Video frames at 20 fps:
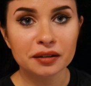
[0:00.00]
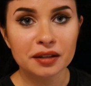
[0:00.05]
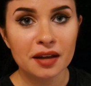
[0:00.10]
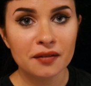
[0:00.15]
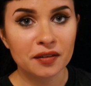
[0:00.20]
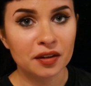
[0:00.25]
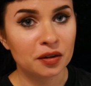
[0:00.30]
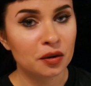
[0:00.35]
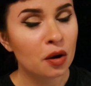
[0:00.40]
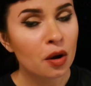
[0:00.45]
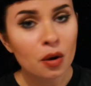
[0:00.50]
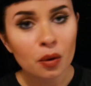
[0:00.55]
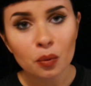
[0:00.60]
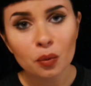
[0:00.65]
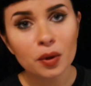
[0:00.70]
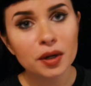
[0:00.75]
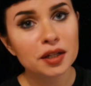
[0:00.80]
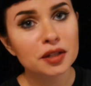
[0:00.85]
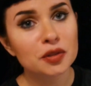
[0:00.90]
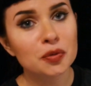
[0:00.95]
11.
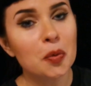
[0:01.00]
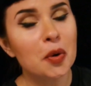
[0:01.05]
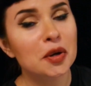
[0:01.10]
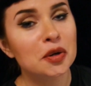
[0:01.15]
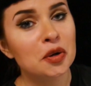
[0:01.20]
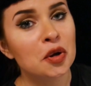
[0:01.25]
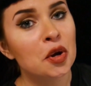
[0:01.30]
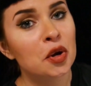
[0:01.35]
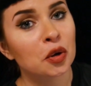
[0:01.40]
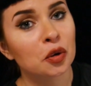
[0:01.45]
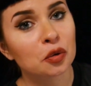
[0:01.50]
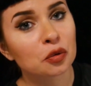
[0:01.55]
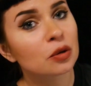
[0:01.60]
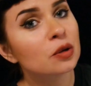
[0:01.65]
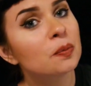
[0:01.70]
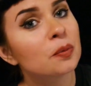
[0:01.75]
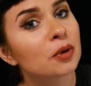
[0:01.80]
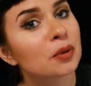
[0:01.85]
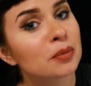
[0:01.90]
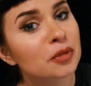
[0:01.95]
What is one
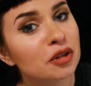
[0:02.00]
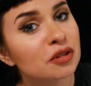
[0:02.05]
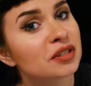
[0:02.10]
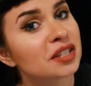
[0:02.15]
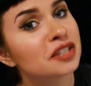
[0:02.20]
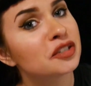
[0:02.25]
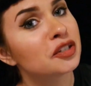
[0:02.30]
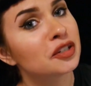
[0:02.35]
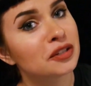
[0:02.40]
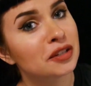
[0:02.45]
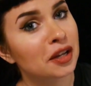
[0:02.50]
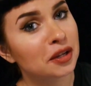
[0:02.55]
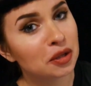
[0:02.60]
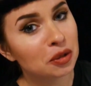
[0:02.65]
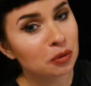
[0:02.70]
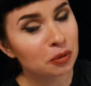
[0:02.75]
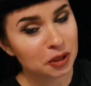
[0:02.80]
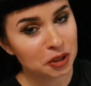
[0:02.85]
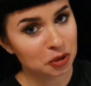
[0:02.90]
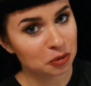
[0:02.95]
group or musician that
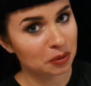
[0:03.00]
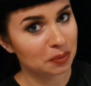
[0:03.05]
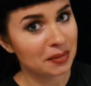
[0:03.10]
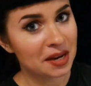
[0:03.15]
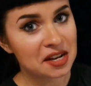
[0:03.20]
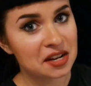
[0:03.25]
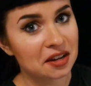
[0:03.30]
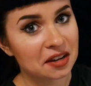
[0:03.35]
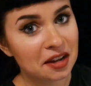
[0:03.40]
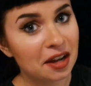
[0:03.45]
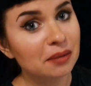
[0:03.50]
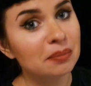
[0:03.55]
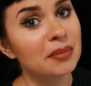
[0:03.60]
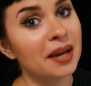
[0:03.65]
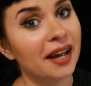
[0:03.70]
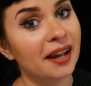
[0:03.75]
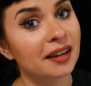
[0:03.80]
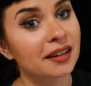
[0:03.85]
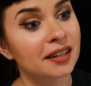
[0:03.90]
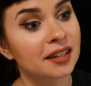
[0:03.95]
you wish would make a
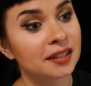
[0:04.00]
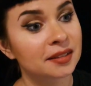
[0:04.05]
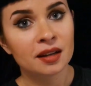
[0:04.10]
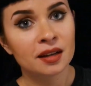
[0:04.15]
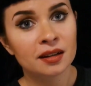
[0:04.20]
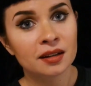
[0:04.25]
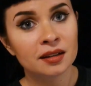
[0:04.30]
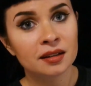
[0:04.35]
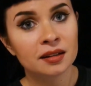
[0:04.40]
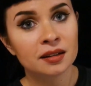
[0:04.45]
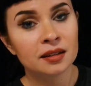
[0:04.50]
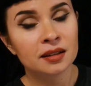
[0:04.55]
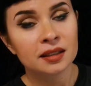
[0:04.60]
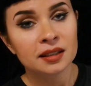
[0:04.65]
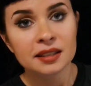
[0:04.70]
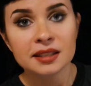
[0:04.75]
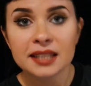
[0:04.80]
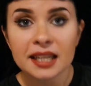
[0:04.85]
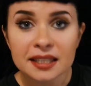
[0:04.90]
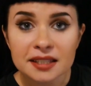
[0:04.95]
comeback?
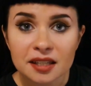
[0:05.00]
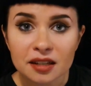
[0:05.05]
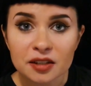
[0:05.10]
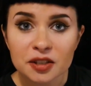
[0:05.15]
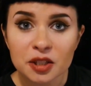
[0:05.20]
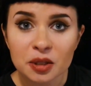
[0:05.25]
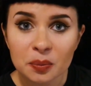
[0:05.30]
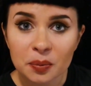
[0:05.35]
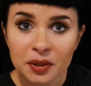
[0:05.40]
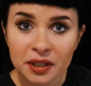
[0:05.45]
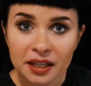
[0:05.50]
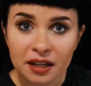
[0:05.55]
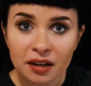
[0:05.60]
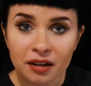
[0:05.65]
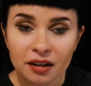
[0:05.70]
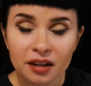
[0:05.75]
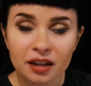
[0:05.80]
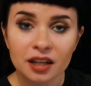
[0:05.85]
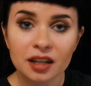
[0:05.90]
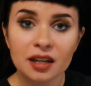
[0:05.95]
That's also pretty
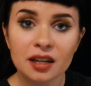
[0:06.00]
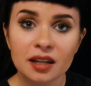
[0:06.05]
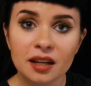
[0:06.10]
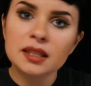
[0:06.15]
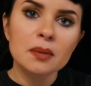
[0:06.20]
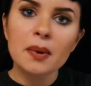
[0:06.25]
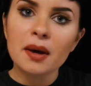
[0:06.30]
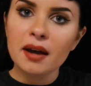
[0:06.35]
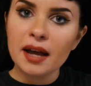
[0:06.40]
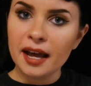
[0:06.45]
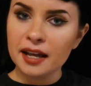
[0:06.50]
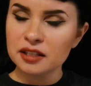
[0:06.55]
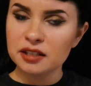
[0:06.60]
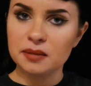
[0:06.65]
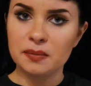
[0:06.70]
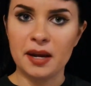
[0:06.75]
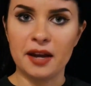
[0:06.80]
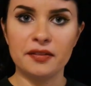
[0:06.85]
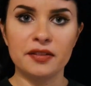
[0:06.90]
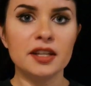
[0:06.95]
hard. Think about
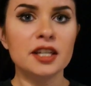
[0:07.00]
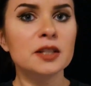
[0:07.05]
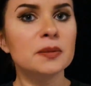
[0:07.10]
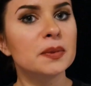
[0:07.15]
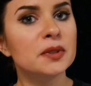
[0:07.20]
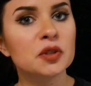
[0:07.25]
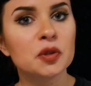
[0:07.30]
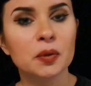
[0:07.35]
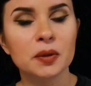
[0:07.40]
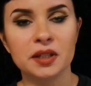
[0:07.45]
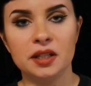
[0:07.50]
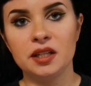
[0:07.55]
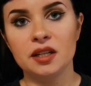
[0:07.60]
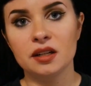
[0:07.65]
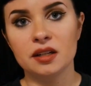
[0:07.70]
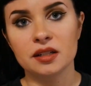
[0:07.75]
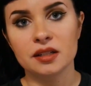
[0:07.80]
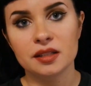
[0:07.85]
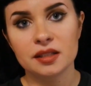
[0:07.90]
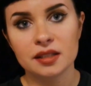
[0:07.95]
Acid Bath. It's been 20
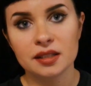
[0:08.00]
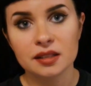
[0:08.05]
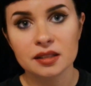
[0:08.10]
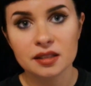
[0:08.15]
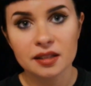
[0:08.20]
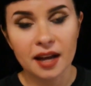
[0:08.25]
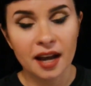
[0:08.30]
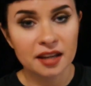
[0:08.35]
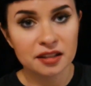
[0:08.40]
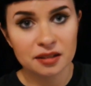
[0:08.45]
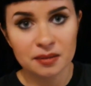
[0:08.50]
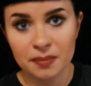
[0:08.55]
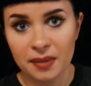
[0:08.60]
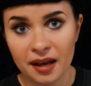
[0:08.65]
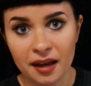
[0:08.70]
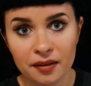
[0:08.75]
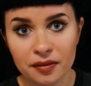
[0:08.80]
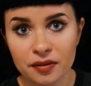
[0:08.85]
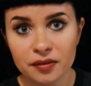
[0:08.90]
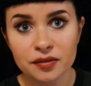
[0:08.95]
years since Acid
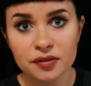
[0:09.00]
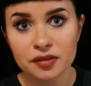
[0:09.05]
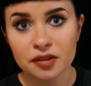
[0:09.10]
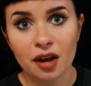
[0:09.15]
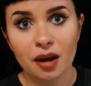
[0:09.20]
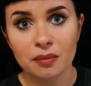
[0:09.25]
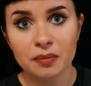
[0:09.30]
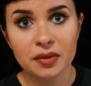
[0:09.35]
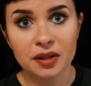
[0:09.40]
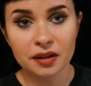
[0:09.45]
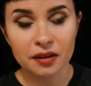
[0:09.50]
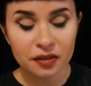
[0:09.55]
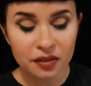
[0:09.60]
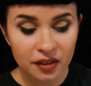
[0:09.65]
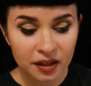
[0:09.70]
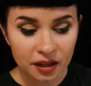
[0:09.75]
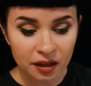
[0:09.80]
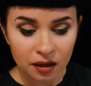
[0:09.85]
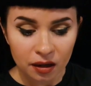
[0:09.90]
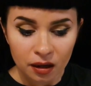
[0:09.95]
Bath stopped being a
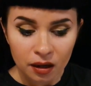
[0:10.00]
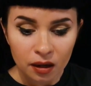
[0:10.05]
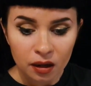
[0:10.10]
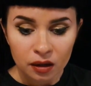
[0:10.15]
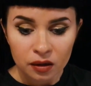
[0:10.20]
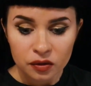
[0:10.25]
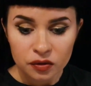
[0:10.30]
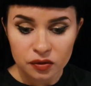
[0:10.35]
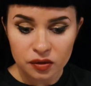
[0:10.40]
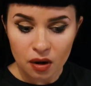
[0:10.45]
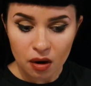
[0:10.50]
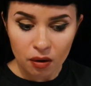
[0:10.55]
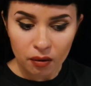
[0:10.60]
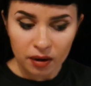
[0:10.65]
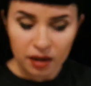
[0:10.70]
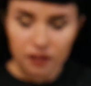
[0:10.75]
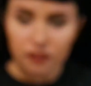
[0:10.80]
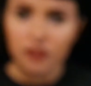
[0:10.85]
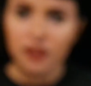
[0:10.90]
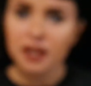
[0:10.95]
thing.
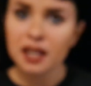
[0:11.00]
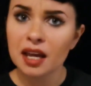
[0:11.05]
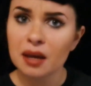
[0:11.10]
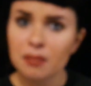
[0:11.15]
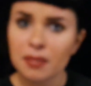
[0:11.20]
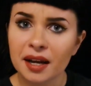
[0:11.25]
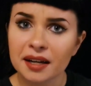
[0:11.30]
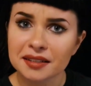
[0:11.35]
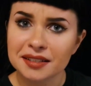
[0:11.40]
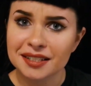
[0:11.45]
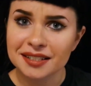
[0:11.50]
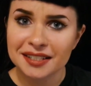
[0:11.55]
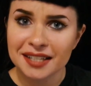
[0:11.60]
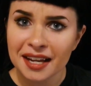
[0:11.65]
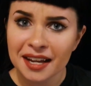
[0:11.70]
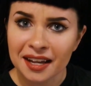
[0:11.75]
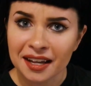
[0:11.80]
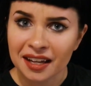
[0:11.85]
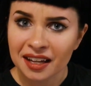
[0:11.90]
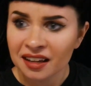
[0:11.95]
So if they came back
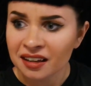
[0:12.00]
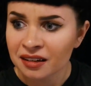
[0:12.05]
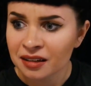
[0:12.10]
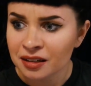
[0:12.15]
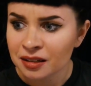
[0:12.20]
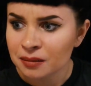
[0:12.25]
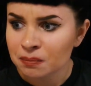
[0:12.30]
today,